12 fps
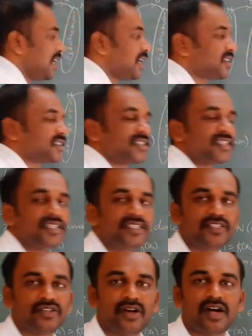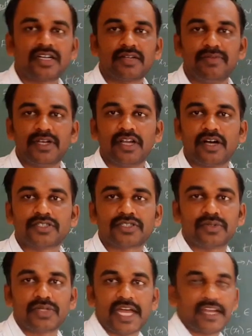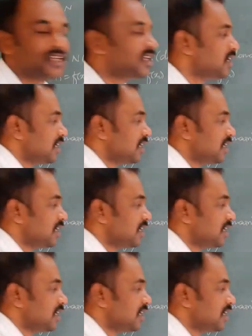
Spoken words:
X is not belongs to n.